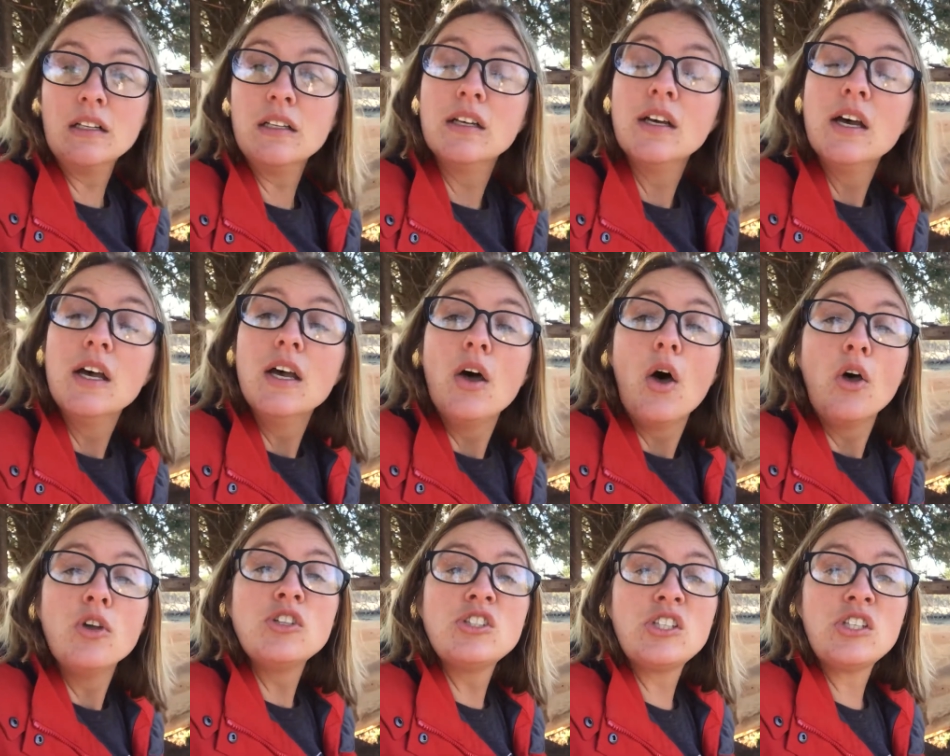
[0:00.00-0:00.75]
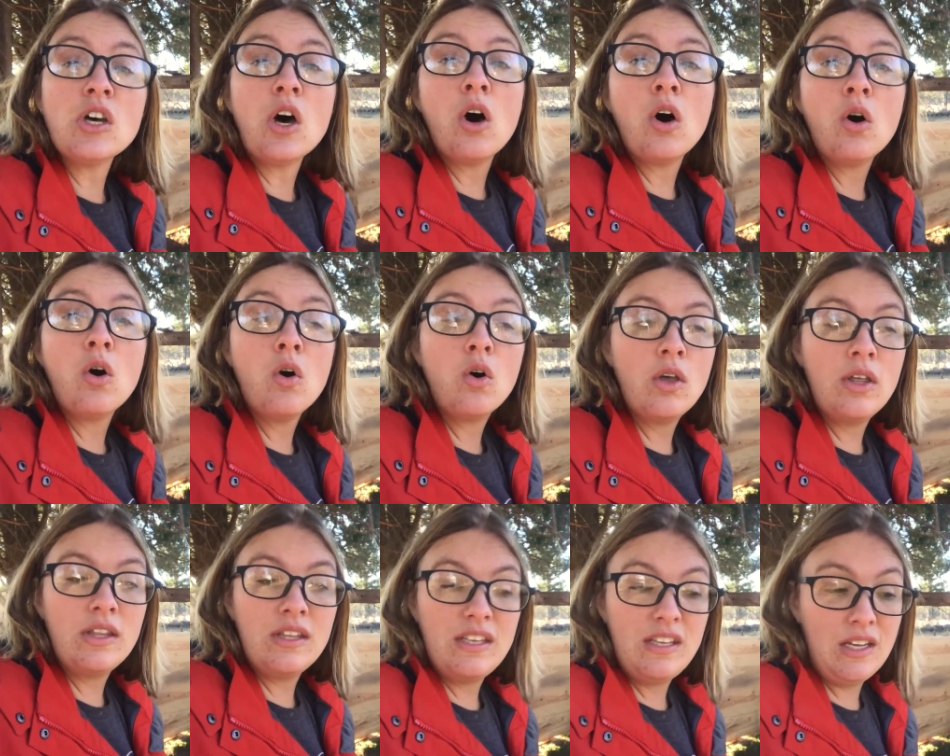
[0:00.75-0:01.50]
So
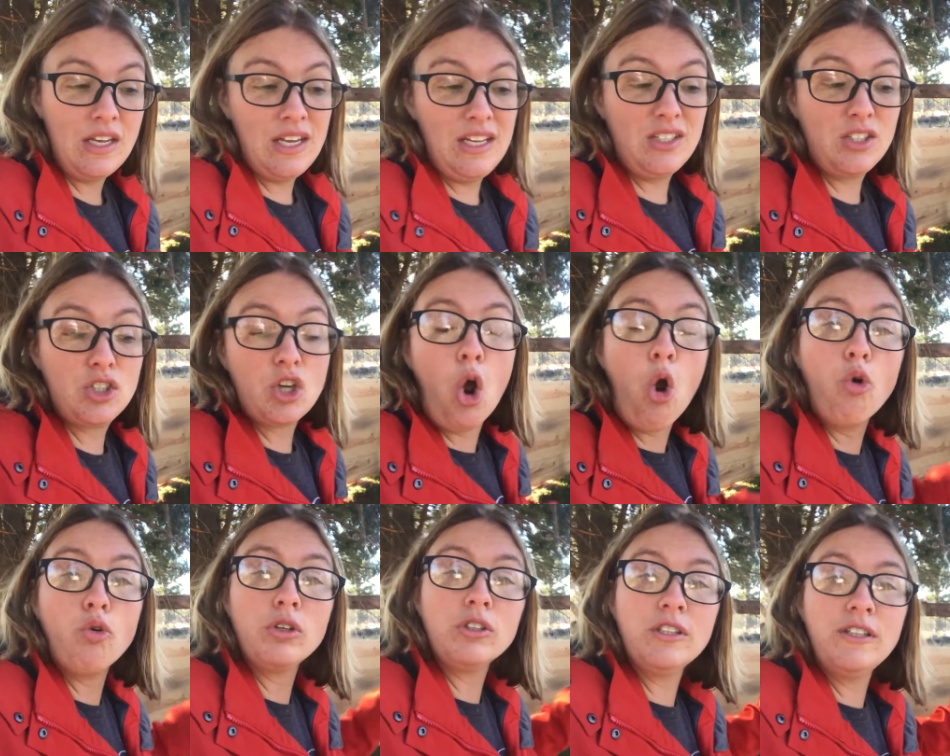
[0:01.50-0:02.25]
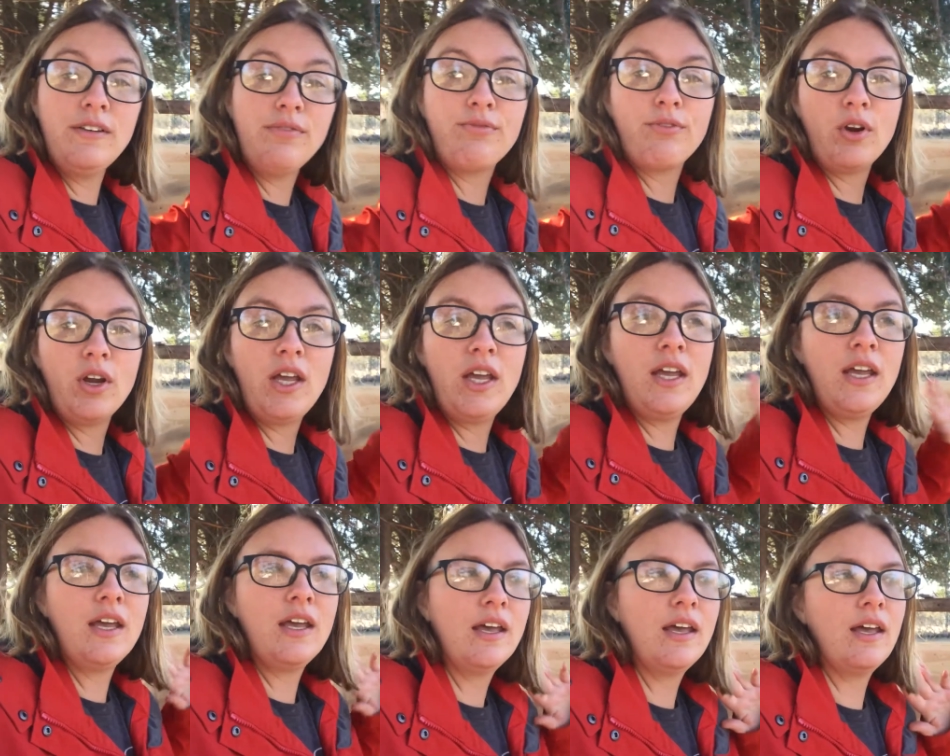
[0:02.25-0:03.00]
totally free